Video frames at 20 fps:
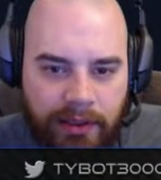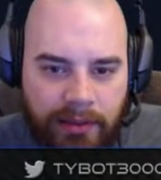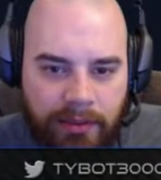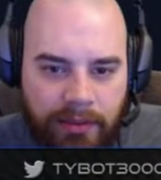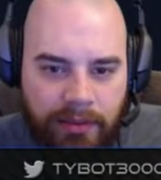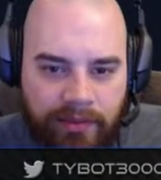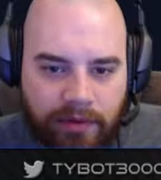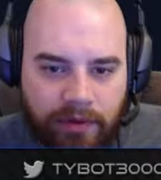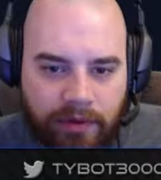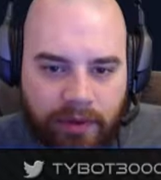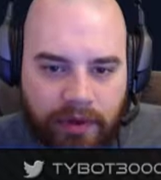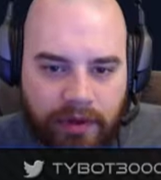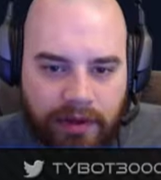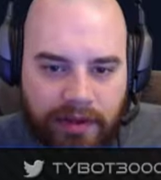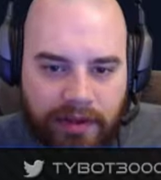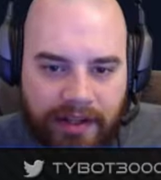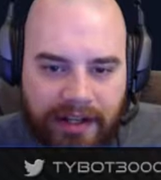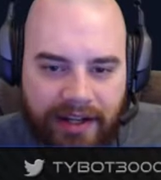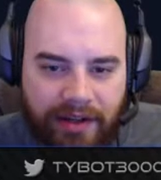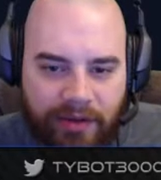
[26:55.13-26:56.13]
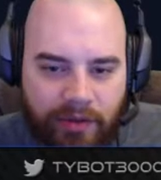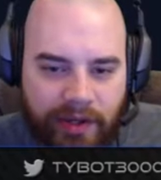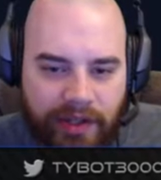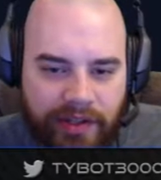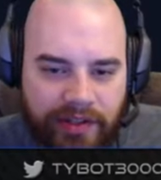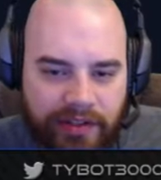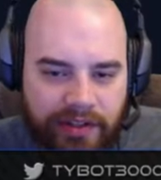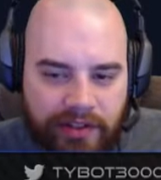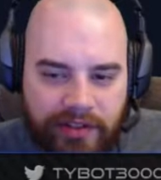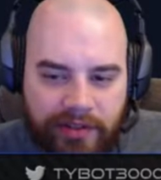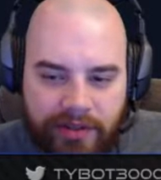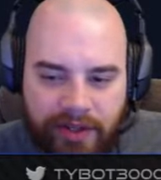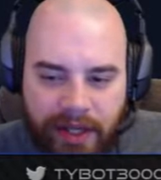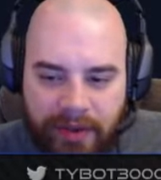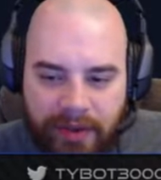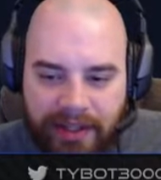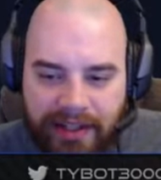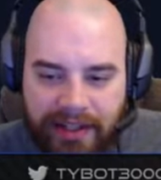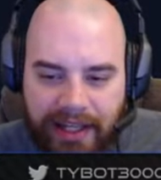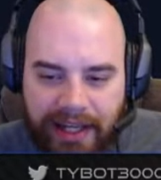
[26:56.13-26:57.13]
we call it out. Rescue, I
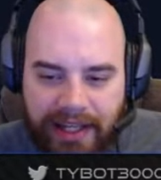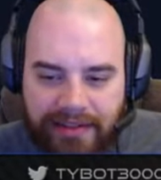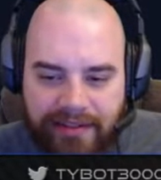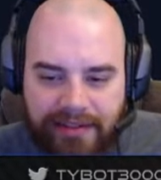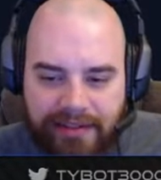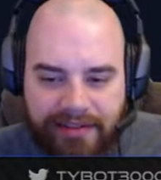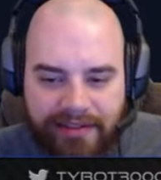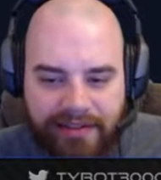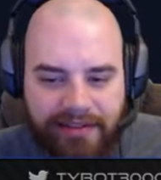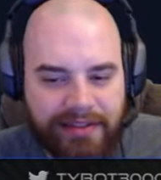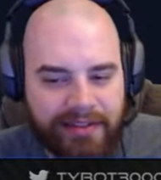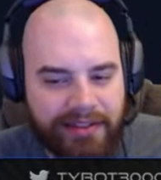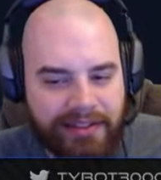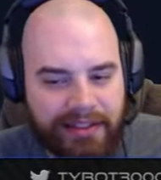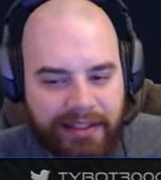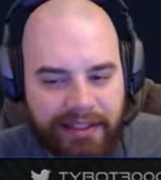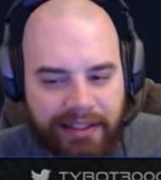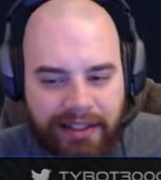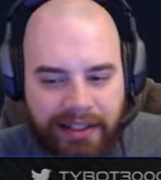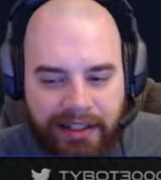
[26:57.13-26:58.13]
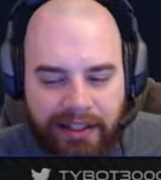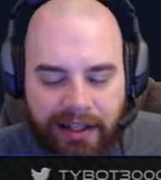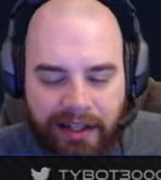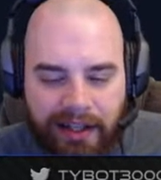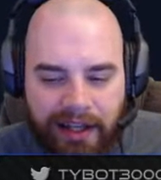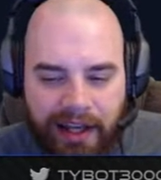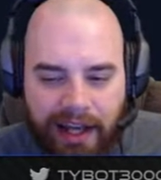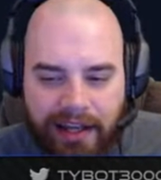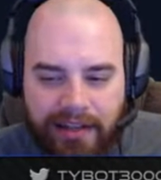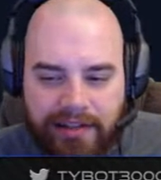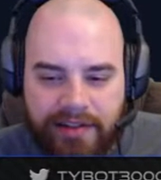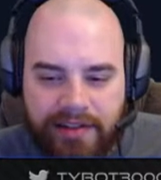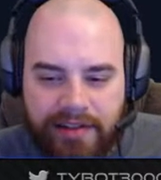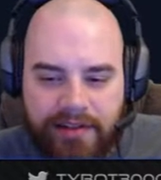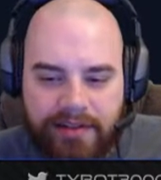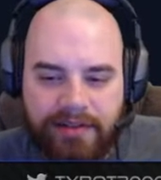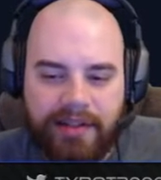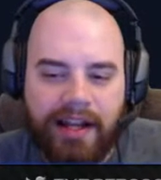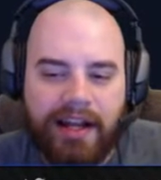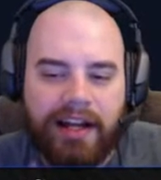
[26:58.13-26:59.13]
mean, that's
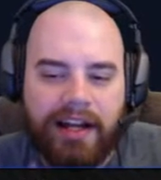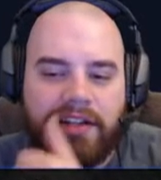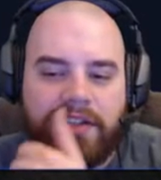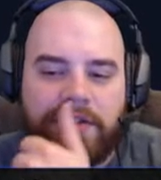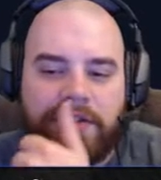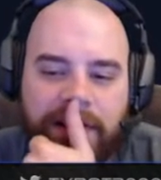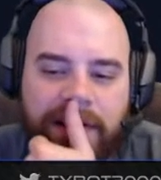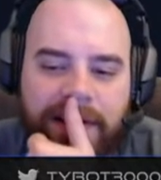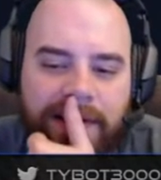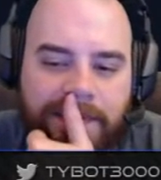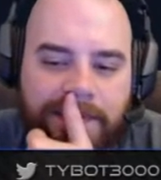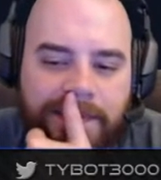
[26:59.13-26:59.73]
not a small